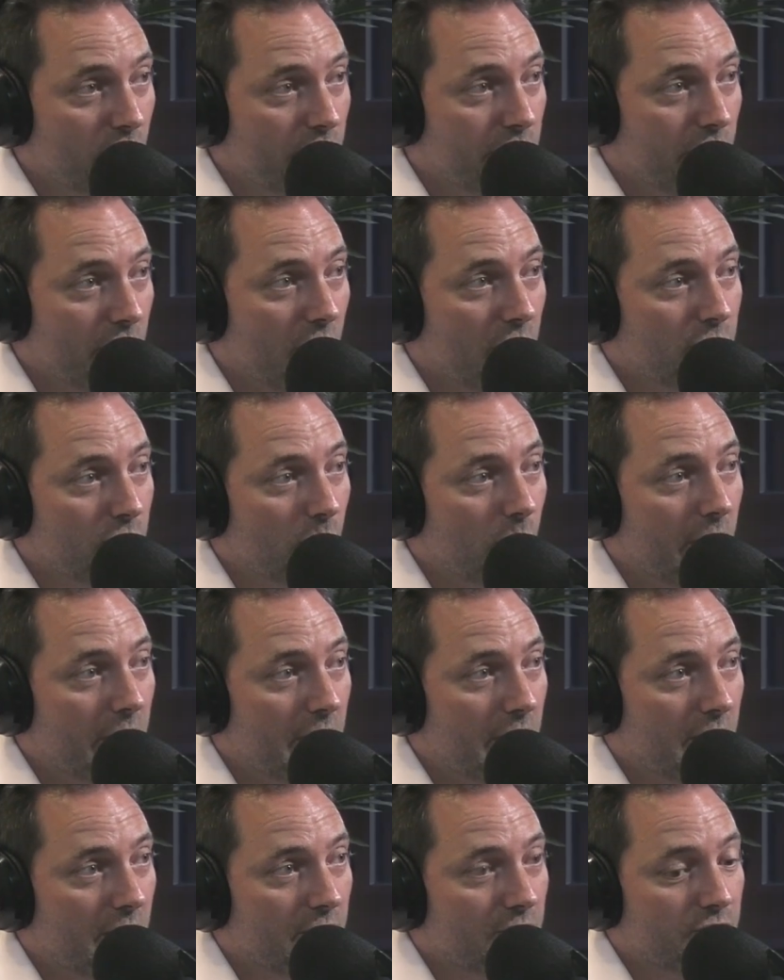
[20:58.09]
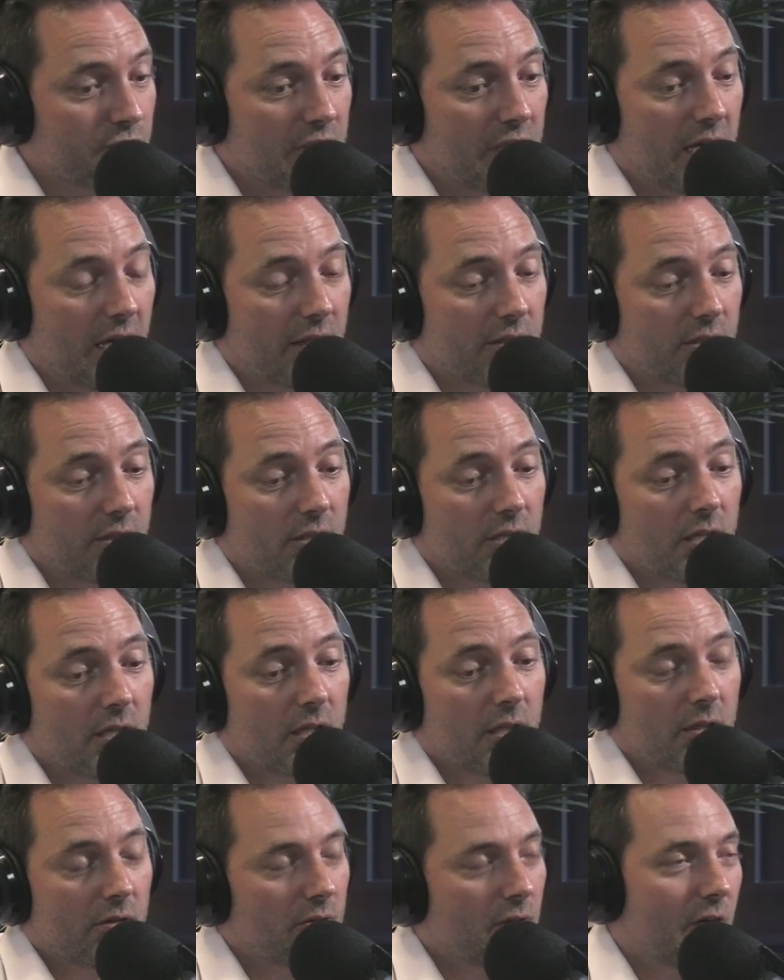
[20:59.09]
over our 20 years together?
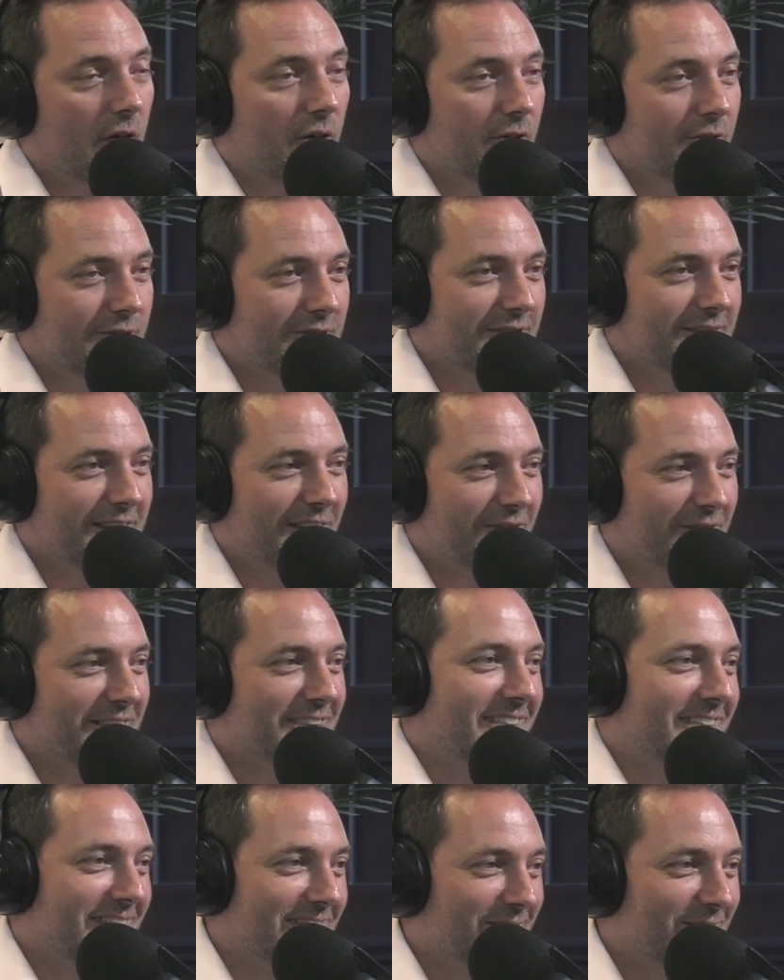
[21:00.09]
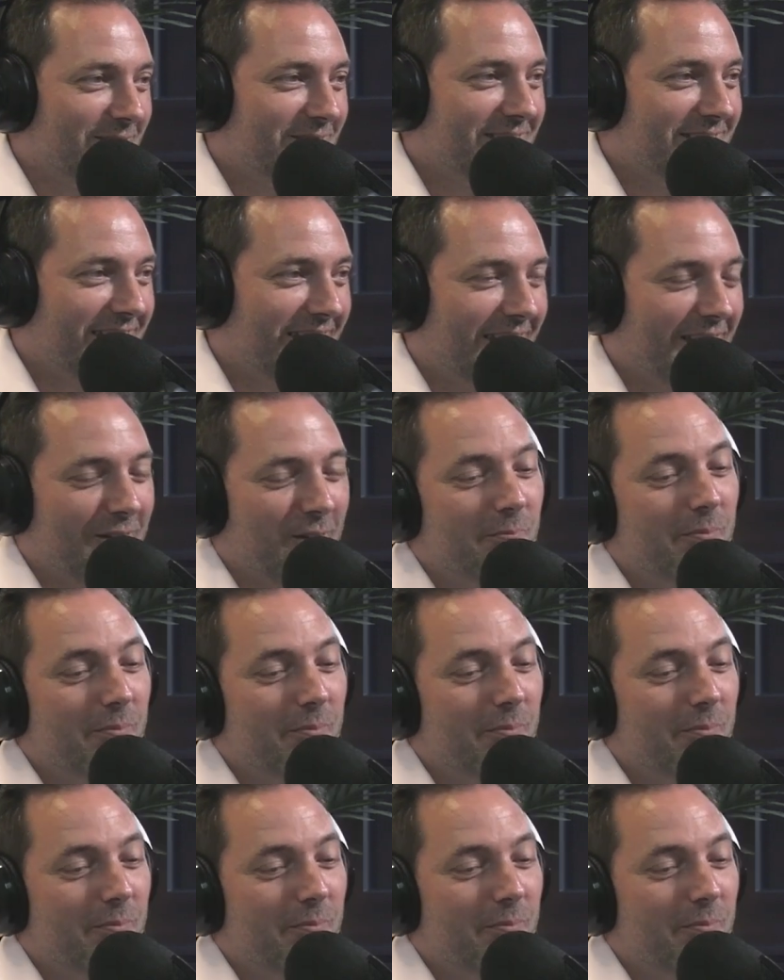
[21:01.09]
Well, 17 years together.